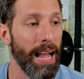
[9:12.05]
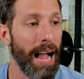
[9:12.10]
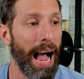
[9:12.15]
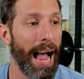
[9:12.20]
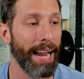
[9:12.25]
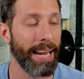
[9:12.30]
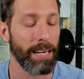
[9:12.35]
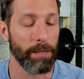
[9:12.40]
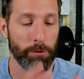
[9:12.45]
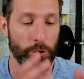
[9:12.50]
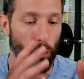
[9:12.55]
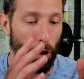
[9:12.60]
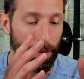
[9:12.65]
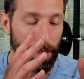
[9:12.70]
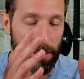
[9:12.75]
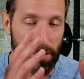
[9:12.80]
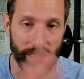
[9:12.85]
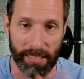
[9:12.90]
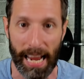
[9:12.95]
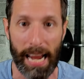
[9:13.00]
I can draw
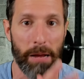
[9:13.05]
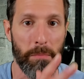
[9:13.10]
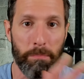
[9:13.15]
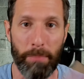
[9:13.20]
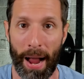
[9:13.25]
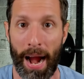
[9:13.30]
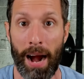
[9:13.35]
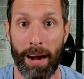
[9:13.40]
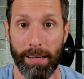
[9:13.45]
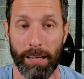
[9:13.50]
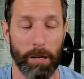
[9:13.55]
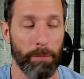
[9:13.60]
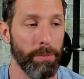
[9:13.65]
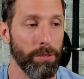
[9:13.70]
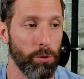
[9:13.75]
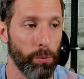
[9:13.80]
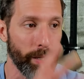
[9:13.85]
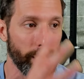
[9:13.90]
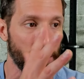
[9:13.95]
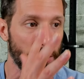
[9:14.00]
the same parallel
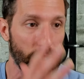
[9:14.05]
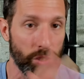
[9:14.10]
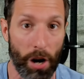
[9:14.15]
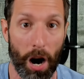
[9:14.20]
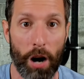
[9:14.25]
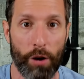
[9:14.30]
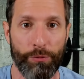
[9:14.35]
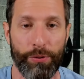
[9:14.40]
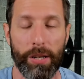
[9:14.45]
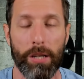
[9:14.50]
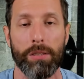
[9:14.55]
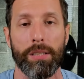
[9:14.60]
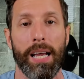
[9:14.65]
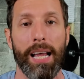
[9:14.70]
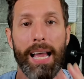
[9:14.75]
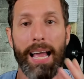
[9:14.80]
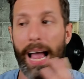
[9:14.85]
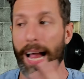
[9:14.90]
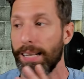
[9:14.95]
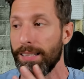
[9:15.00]
between Starfield
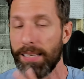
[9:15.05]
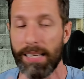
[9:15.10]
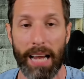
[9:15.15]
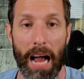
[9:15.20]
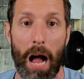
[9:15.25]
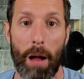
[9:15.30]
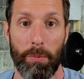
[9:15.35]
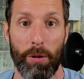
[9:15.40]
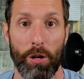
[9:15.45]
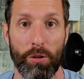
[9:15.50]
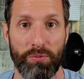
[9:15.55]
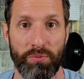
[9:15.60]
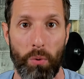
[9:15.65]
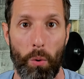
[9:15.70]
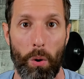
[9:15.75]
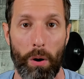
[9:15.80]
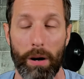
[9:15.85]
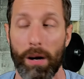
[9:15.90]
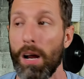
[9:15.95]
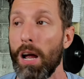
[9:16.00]
and Diablo
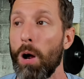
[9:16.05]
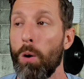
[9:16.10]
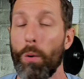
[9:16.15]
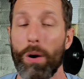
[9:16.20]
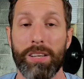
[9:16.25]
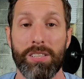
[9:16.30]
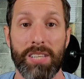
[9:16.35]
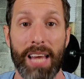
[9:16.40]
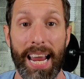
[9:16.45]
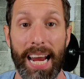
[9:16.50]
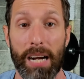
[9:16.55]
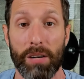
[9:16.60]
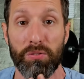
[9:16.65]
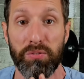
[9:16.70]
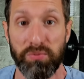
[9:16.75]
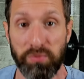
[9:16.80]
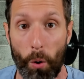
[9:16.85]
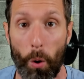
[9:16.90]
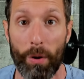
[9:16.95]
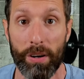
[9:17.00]
4, where it's taken
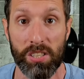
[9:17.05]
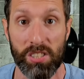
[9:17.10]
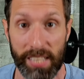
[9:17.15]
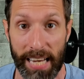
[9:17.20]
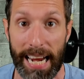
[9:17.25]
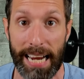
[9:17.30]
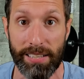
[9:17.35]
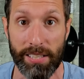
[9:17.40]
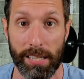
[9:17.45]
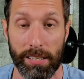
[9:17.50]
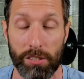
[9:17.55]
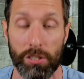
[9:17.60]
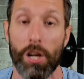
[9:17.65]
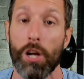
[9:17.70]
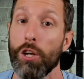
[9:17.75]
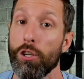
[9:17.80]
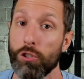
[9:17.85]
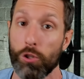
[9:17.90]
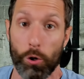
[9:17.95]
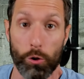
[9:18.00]
four seasons,
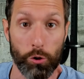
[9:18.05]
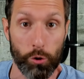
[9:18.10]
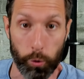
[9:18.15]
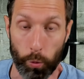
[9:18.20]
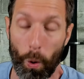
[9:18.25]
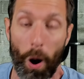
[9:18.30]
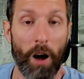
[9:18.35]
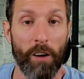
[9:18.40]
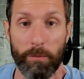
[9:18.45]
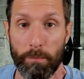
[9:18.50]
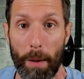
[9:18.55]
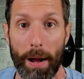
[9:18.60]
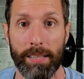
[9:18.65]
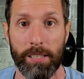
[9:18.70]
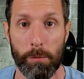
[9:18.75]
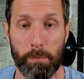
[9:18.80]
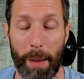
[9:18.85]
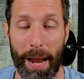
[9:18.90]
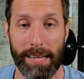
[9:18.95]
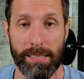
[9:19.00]
so 12
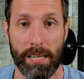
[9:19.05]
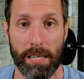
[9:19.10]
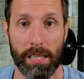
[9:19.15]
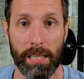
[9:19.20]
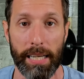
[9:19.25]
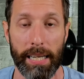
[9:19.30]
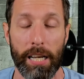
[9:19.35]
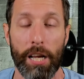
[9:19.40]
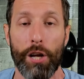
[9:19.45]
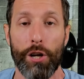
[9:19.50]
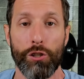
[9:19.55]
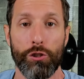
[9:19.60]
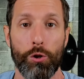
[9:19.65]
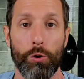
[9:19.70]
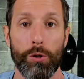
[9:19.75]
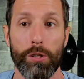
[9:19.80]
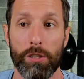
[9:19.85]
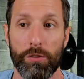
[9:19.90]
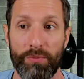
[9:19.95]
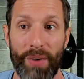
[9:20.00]
months basically,
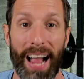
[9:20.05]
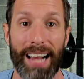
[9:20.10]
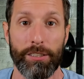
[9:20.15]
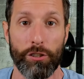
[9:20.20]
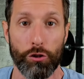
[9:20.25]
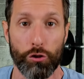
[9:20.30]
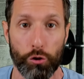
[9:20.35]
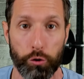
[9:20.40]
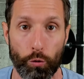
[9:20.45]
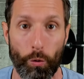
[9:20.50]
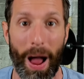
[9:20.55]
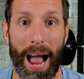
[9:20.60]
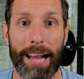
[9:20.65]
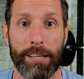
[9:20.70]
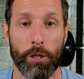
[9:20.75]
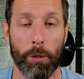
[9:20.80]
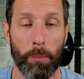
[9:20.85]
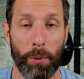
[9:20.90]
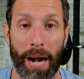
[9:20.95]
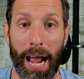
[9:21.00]
to in fact try
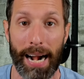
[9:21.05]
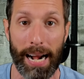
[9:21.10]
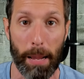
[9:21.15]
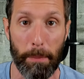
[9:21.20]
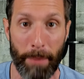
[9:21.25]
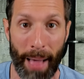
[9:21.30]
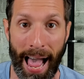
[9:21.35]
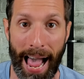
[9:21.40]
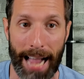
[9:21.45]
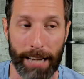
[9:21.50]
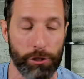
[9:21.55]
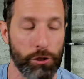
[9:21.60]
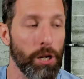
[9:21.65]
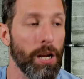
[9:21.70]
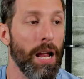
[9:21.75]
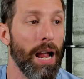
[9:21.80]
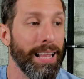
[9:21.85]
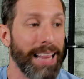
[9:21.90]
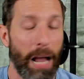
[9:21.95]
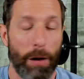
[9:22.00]
to put out a patch
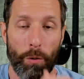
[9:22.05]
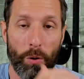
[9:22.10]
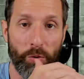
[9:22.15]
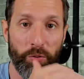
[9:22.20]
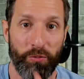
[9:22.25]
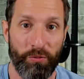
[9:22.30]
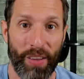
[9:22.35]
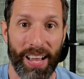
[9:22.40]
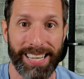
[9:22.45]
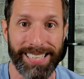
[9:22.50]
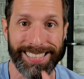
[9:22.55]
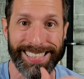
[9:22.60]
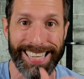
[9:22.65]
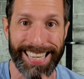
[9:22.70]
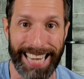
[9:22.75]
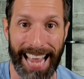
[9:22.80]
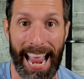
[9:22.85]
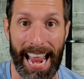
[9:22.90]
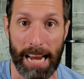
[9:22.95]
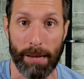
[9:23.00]
that will fix the
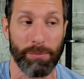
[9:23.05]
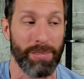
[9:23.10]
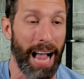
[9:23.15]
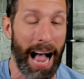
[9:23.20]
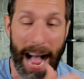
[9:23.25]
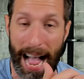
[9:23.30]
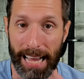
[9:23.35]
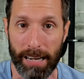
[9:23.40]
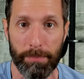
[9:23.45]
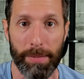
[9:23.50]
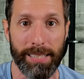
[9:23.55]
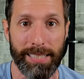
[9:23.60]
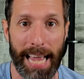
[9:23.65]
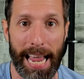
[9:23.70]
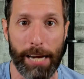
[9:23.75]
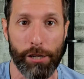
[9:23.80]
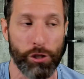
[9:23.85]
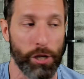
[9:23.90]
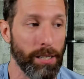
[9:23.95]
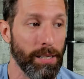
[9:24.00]
game's
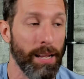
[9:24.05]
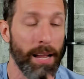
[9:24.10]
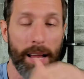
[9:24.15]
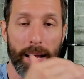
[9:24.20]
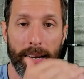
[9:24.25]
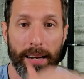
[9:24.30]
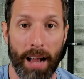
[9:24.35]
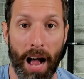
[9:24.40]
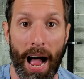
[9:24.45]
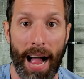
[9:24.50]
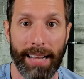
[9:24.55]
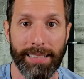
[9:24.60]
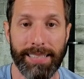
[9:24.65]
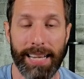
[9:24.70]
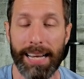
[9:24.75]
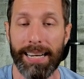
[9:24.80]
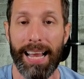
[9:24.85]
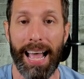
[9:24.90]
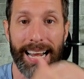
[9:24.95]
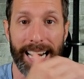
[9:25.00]
itemization,
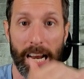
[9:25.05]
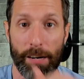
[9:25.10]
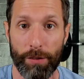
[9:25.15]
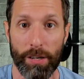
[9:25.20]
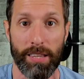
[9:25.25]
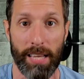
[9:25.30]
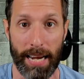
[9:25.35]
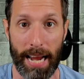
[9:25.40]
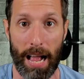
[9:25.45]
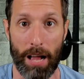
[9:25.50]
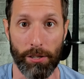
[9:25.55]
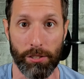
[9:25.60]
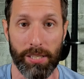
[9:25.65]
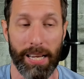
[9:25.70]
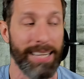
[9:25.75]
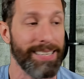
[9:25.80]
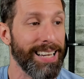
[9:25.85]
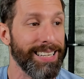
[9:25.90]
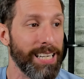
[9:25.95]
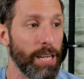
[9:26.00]
content, and everything else.
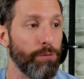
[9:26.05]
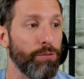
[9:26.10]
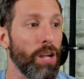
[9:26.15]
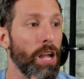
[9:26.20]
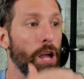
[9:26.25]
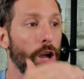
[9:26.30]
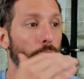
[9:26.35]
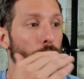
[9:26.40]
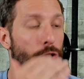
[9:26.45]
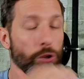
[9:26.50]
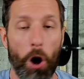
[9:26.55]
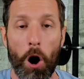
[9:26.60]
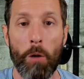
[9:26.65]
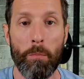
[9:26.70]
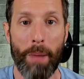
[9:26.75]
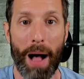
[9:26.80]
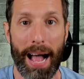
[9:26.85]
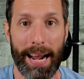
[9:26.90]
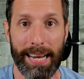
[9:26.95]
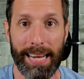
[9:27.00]
It's as if
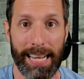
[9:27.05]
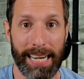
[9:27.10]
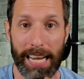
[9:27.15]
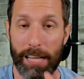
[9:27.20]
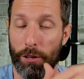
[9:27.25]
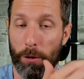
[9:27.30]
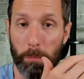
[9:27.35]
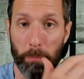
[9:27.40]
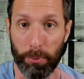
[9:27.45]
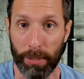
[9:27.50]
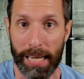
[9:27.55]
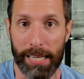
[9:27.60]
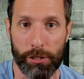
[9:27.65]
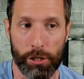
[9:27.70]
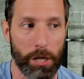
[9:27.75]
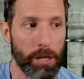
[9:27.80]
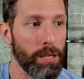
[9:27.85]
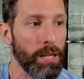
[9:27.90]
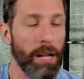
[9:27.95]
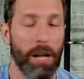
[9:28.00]
nobody in either
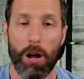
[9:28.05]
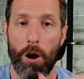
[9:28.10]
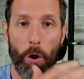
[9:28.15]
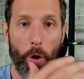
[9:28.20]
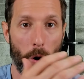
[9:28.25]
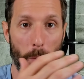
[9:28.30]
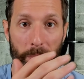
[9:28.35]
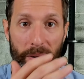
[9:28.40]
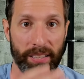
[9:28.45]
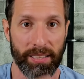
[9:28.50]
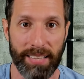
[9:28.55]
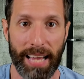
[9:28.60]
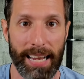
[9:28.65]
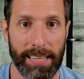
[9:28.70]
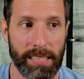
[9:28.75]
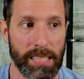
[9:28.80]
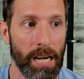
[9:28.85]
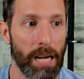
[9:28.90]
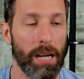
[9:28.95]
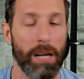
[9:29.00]
Blizzard or
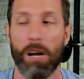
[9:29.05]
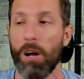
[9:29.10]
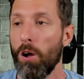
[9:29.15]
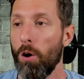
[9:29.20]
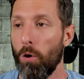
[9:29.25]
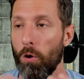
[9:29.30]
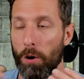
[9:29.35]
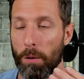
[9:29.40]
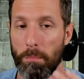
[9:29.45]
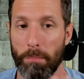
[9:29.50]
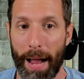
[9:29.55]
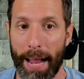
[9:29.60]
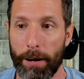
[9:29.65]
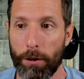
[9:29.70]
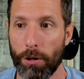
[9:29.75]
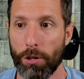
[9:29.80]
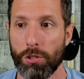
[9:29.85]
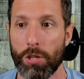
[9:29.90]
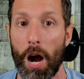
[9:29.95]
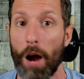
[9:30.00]
Bethesda or
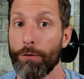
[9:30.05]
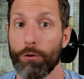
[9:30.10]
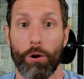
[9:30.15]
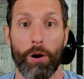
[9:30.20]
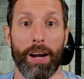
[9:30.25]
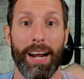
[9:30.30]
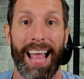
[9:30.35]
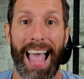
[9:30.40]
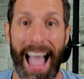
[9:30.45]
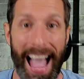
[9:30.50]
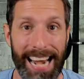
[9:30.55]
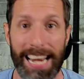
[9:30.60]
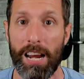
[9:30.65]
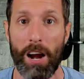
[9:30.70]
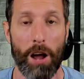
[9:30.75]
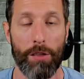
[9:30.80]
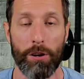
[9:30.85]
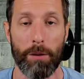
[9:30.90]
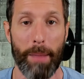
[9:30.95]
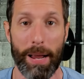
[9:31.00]
Microsoft or any
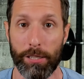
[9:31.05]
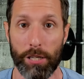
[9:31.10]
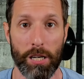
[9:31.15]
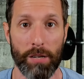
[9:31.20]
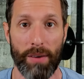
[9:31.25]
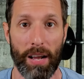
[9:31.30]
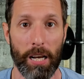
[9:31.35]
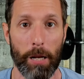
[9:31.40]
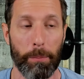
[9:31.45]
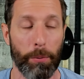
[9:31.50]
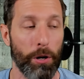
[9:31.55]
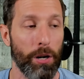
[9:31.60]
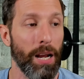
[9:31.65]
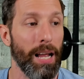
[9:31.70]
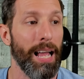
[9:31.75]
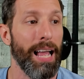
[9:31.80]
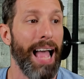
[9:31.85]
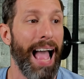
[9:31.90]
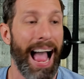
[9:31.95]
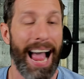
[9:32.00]
other major developer
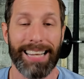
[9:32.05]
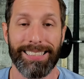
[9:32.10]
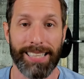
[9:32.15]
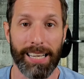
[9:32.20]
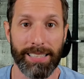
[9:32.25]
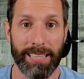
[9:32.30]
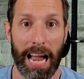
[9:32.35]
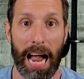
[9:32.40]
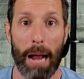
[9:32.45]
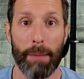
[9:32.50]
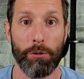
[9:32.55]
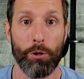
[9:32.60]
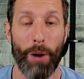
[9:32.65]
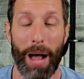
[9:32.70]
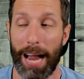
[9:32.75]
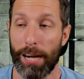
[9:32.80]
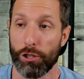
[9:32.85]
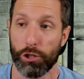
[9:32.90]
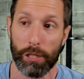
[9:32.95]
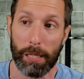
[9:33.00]
has the time to
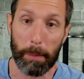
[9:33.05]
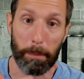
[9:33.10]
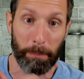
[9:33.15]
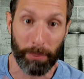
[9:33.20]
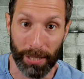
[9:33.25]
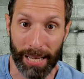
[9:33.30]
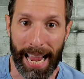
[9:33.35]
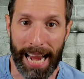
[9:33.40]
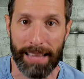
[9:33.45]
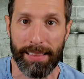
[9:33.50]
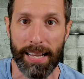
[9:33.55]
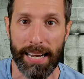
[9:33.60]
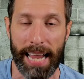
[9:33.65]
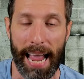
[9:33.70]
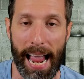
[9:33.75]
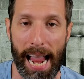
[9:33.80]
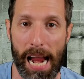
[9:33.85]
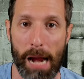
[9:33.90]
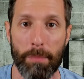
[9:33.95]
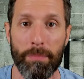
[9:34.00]
actually play the
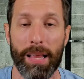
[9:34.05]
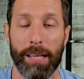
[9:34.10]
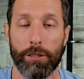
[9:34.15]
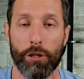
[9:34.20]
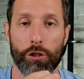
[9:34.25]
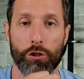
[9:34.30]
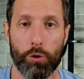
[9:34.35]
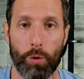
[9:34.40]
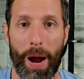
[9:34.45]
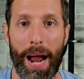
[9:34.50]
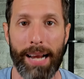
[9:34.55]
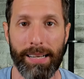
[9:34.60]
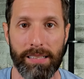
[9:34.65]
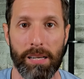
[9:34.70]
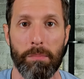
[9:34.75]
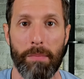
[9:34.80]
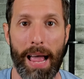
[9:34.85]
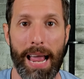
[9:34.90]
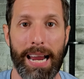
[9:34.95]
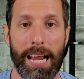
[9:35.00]
game that they're trying
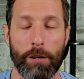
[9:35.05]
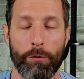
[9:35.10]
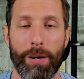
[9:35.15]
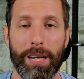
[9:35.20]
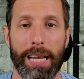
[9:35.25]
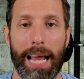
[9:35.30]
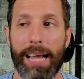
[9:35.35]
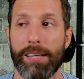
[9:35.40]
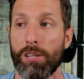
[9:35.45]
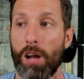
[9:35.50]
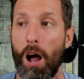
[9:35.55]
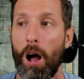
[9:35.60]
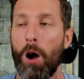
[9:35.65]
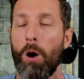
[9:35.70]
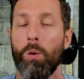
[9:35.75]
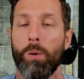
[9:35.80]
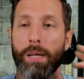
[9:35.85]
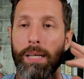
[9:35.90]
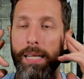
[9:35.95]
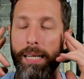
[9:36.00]
to make and realize,
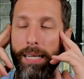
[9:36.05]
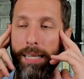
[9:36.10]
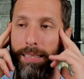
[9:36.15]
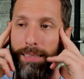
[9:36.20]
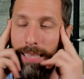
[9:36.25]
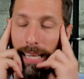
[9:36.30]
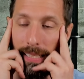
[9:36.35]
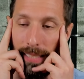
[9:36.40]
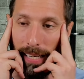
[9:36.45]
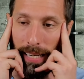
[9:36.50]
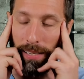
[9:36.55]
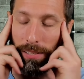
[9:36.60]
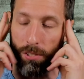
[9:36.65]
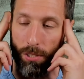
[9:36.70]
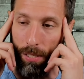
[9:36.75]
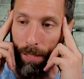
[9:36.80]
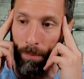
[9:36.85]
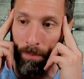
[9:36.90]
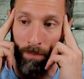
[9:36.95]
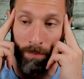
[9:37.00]
oh, this
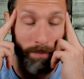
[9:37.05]
is